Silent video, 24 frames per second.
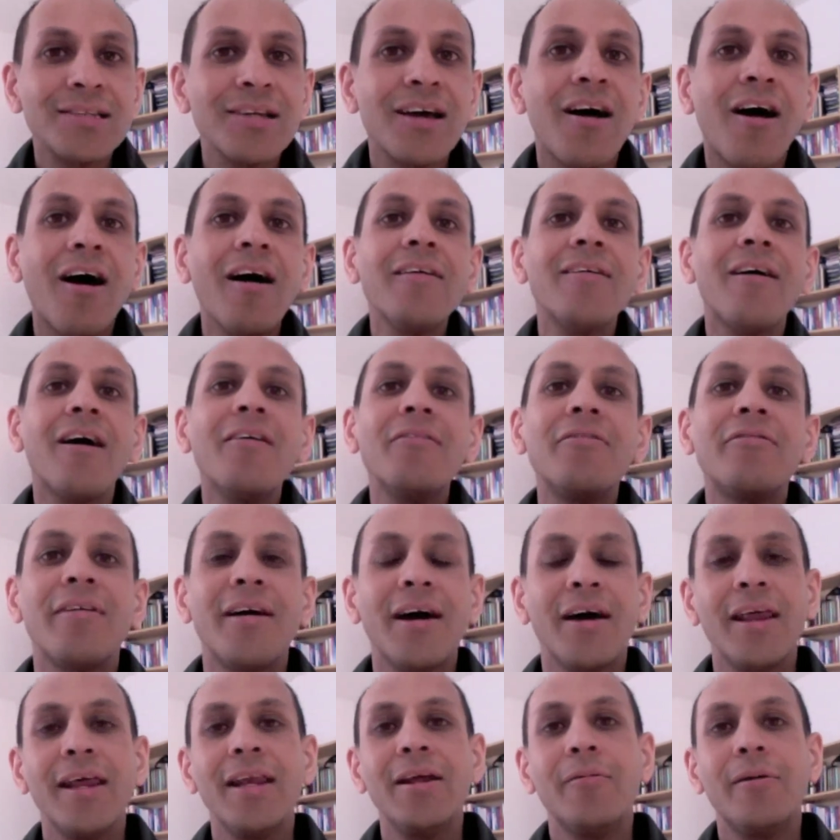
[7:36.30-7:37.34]
I've
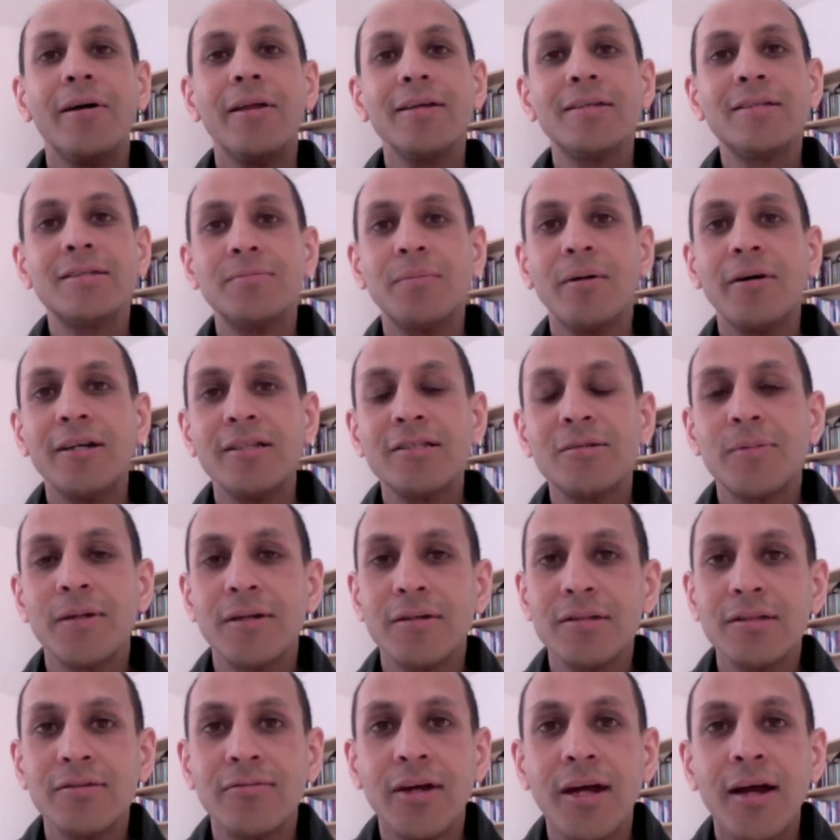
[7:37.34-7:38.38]
found anyway. This is my
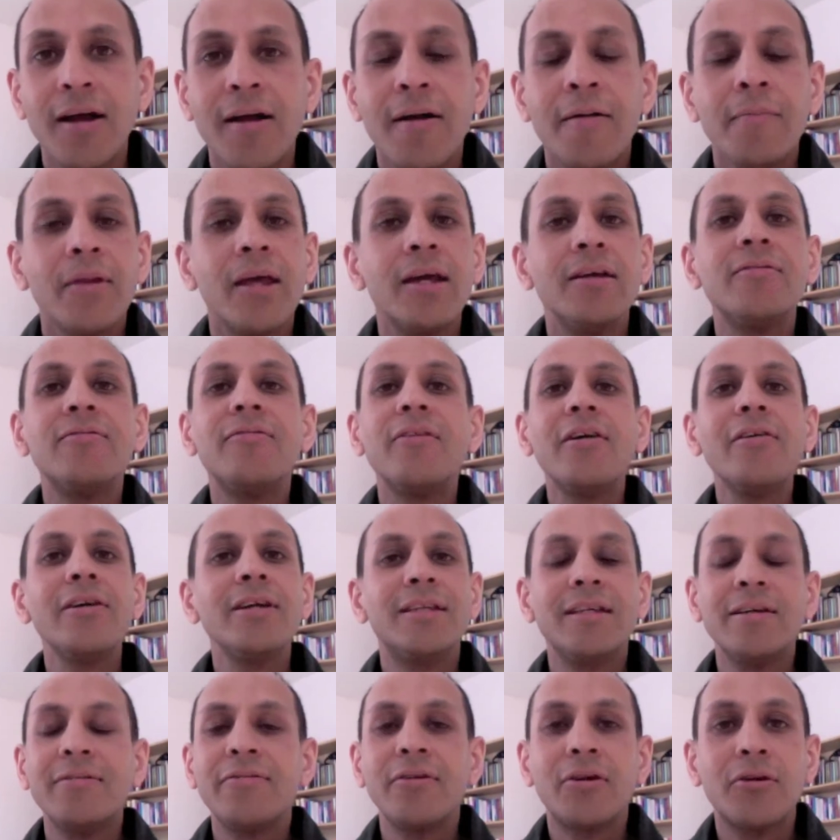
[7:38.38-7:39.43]
experience of it. It's very
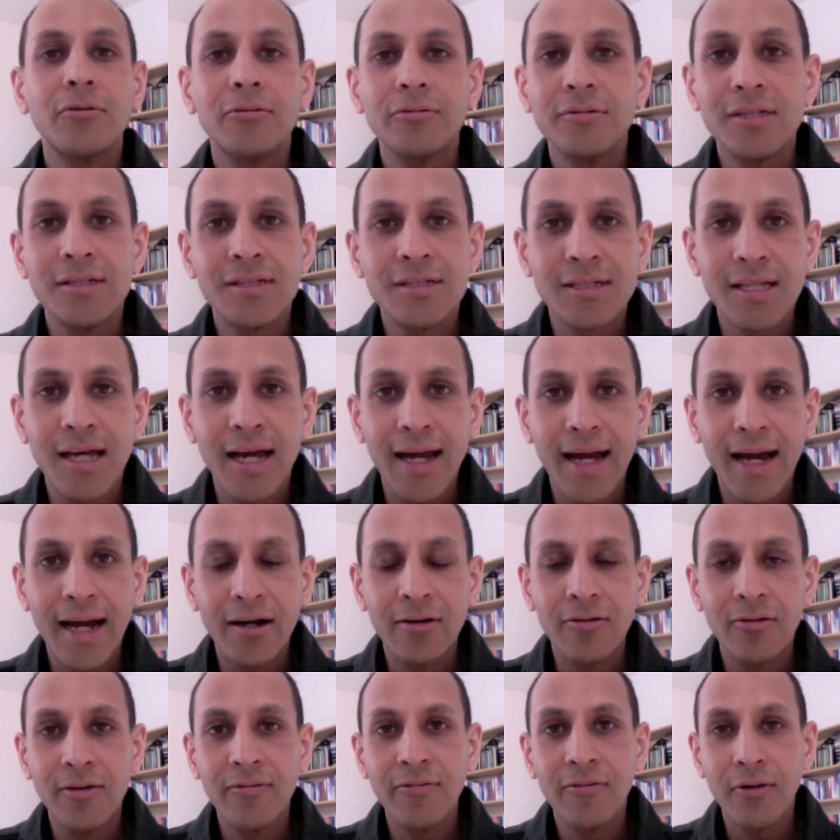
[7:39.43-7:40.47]
difficult to stay
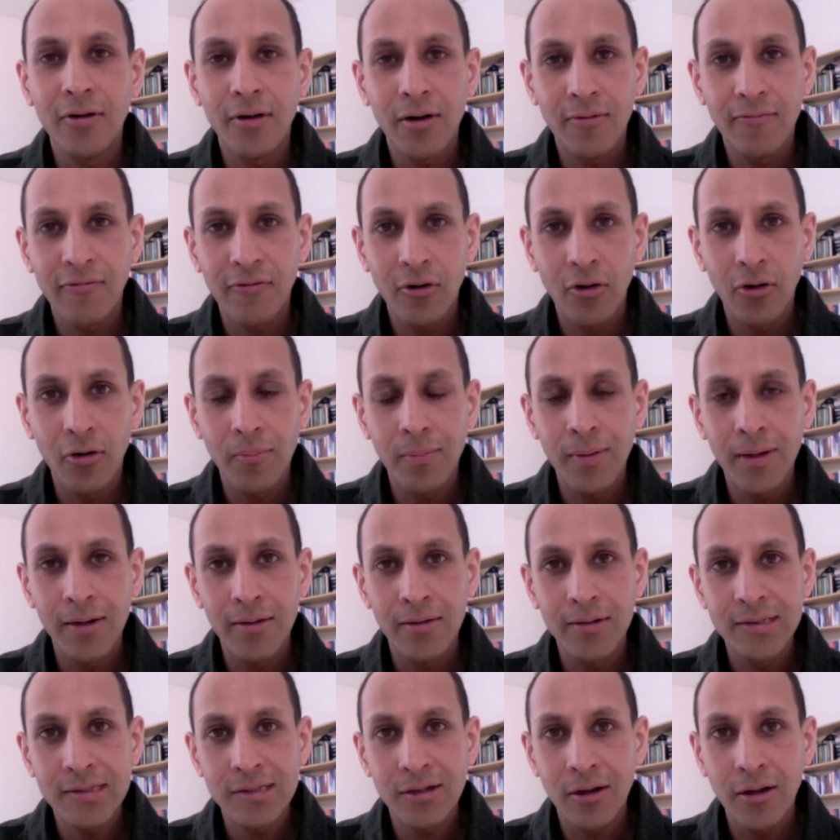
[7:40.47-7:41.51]
angry for a long
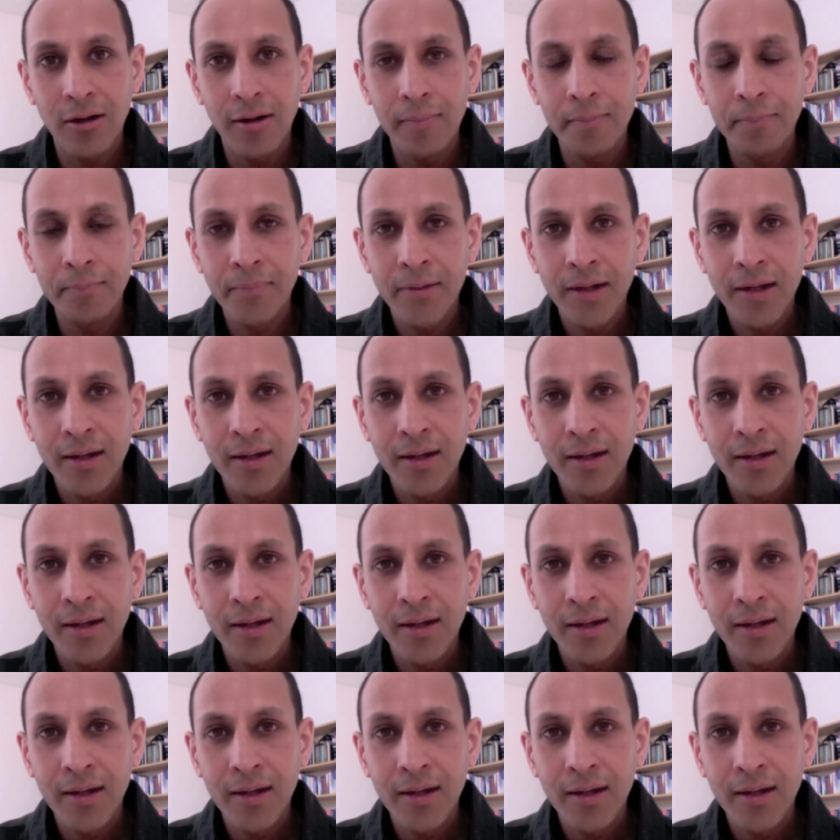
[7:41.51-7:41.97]
period of time.